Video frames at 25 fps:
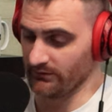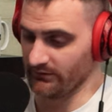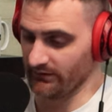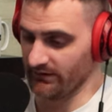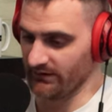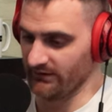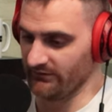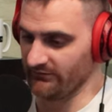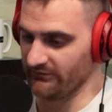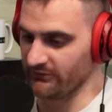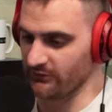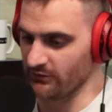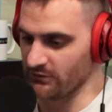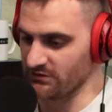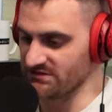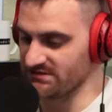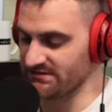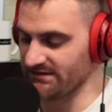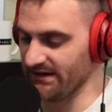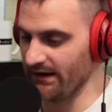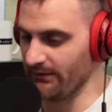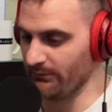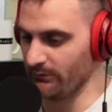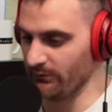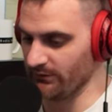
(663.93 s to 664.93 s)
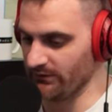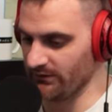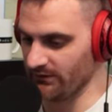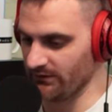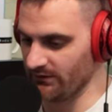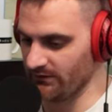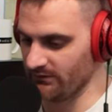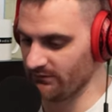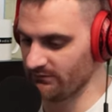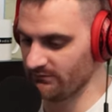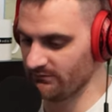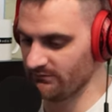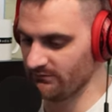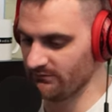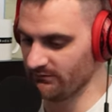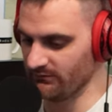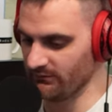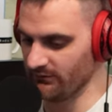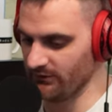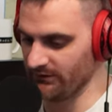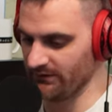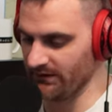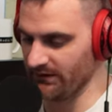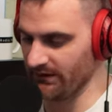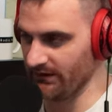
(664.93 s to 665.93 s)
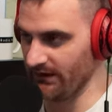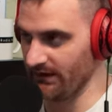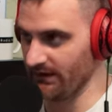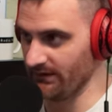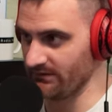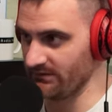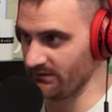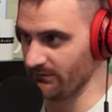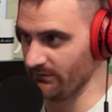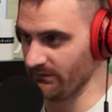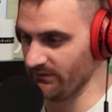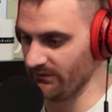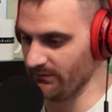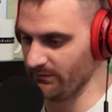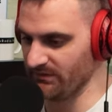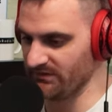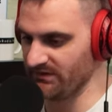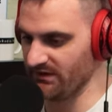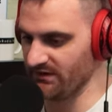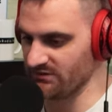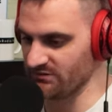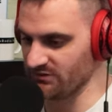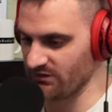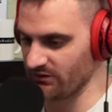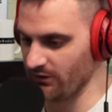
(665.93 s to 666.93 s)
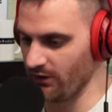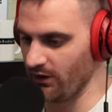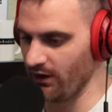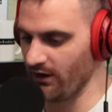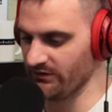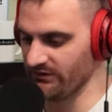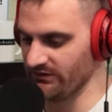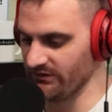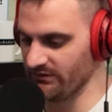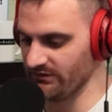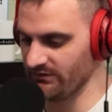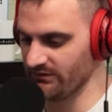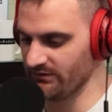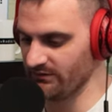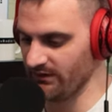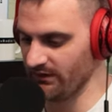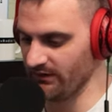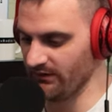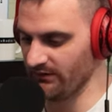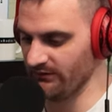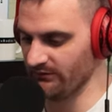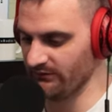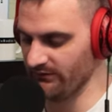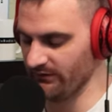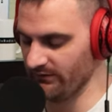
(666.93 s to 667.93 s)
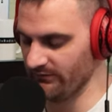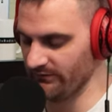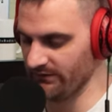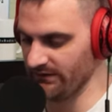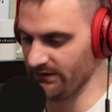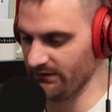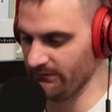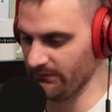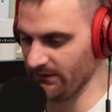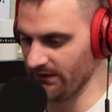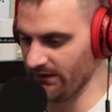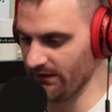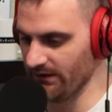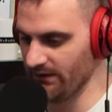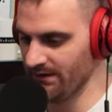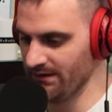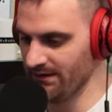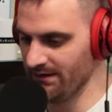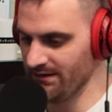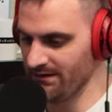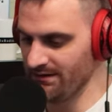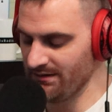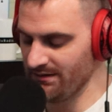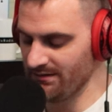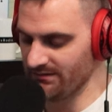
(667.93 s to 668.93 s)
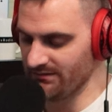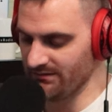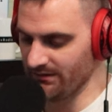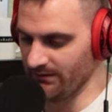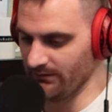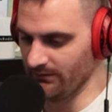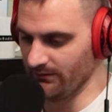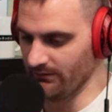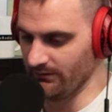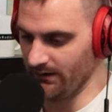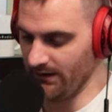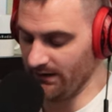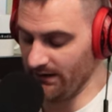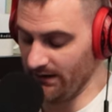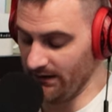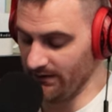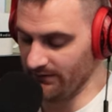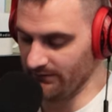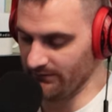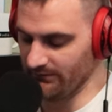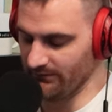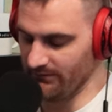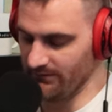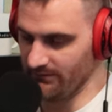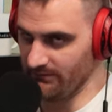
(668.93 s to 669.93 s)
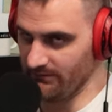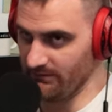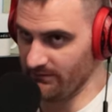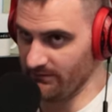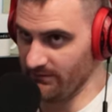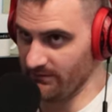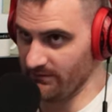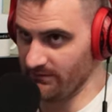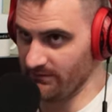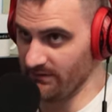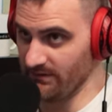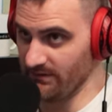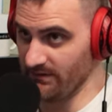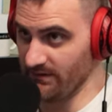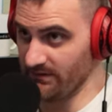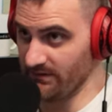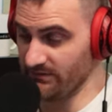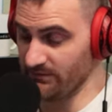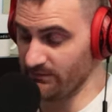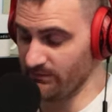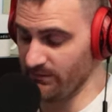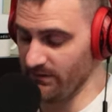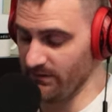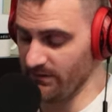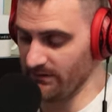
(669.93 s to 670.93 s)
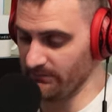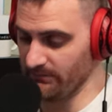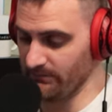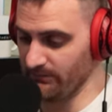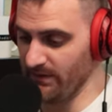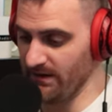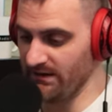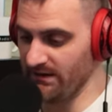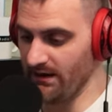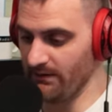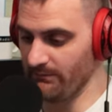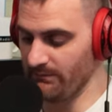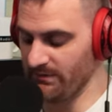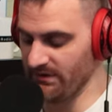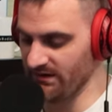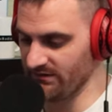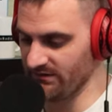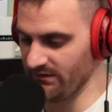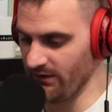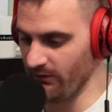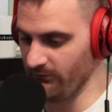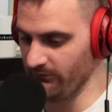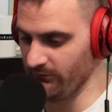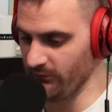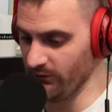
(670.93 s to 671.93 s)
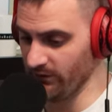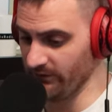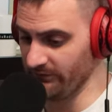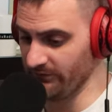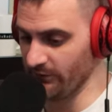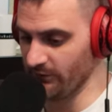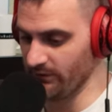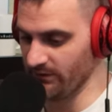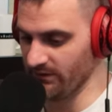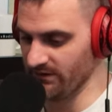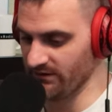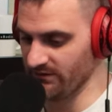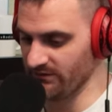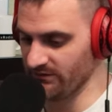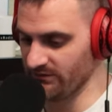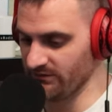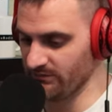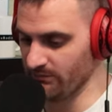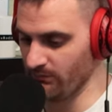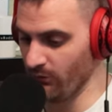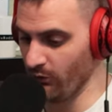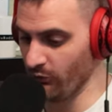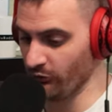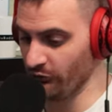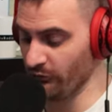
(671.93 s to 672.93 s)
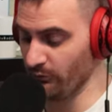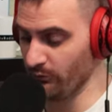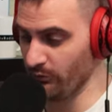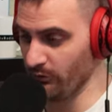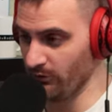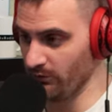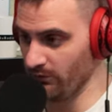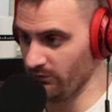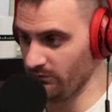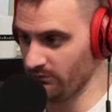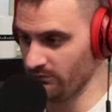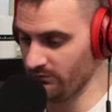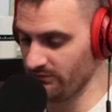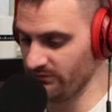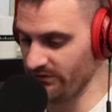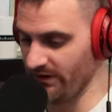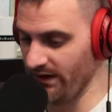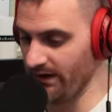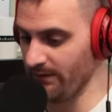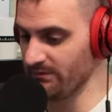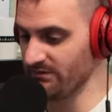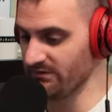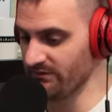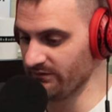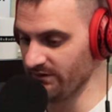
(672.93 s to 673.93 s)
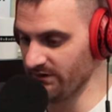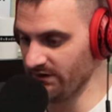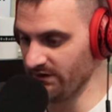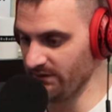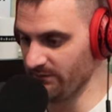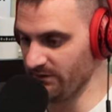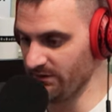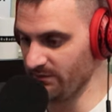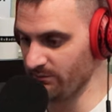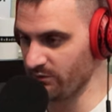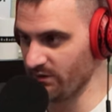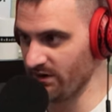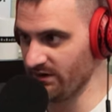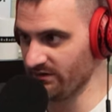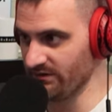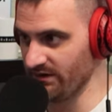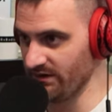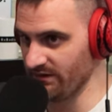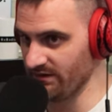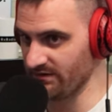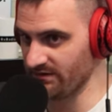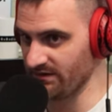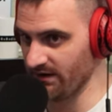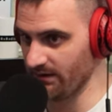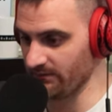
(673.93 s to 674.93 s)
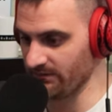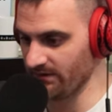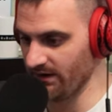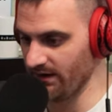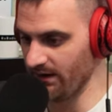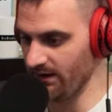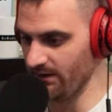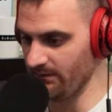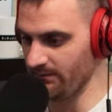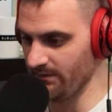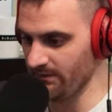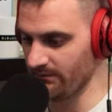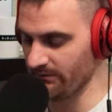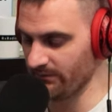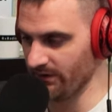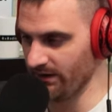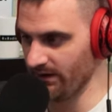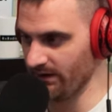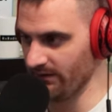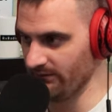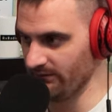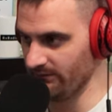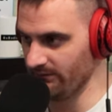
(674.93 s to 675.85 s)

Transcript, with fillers: kind of first step when you're looking at some of the potential causes of, of anemia. So, and, and, it's it may not be as helpful if there is multiple types of anemia present at the same time. But